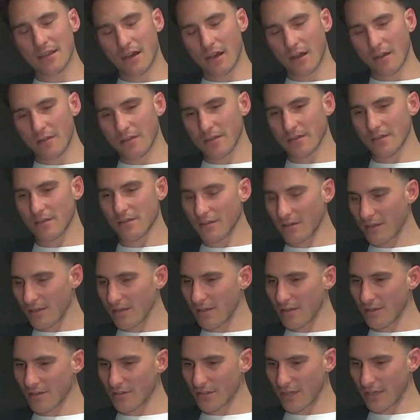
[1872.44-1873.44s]
I think you're
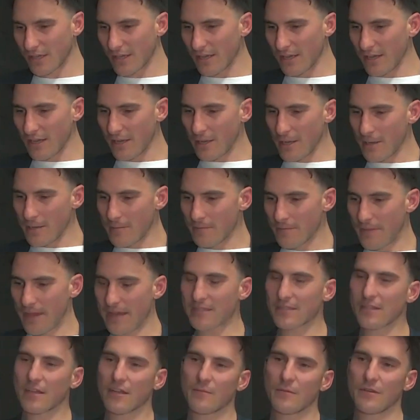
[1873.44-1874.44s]
hitting on, it's like,
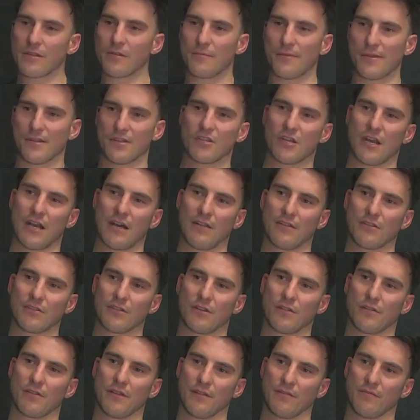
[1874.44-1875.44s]
that's going to be the big challenge,
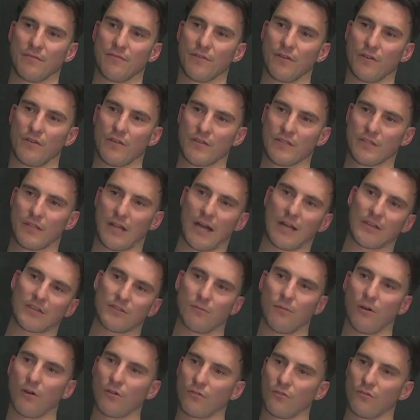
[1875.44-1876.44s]
I think, for these larger
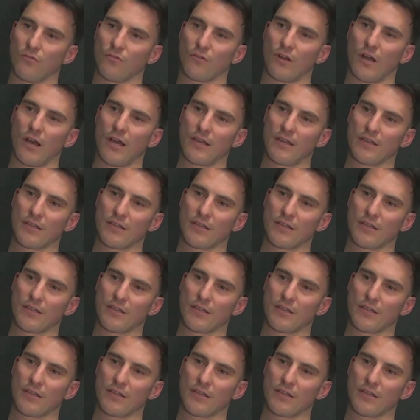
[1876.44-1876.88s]
models, right?